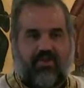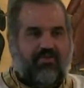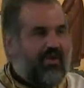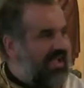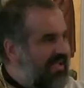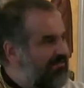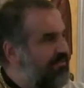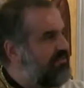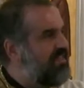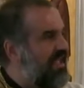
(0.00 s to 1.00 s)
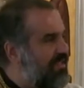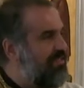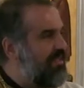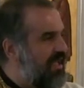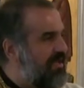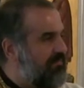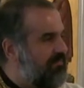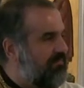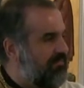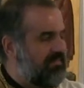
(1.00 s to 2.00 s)
You have to tell
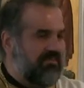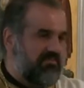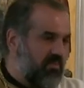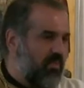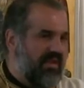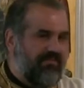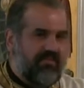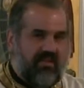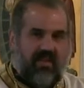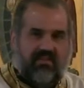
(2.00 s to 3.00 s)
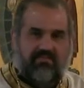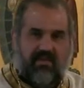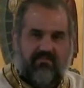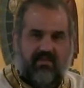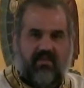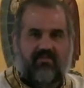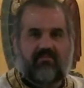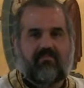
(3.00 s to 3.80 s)
them, whatever the case might be.